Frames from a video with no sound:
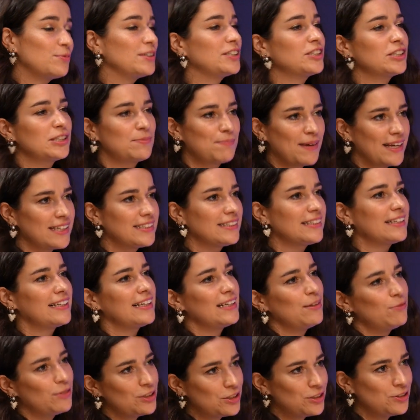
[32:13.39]
which is
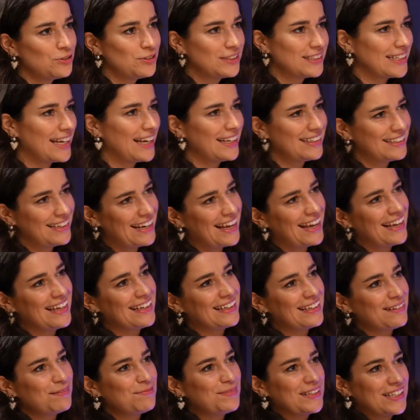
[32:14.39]
basically what you said,
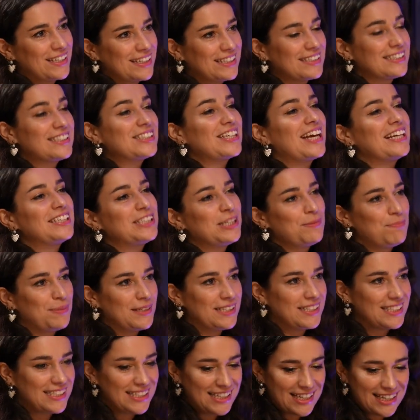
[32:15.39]
like, because
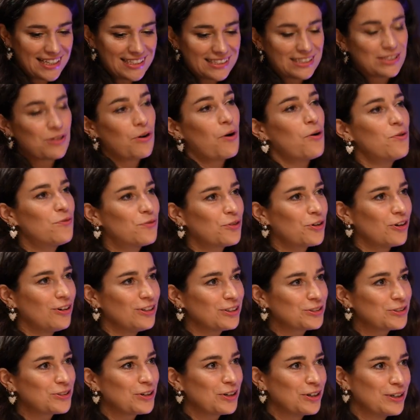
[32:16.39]
ChatGPT is the
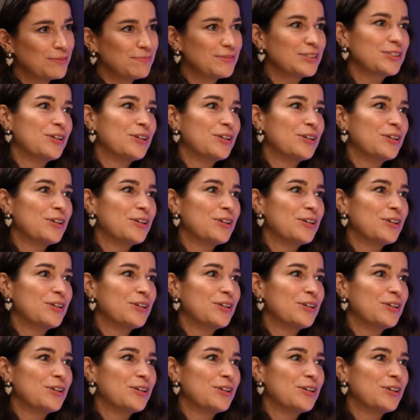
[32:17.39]
overall term.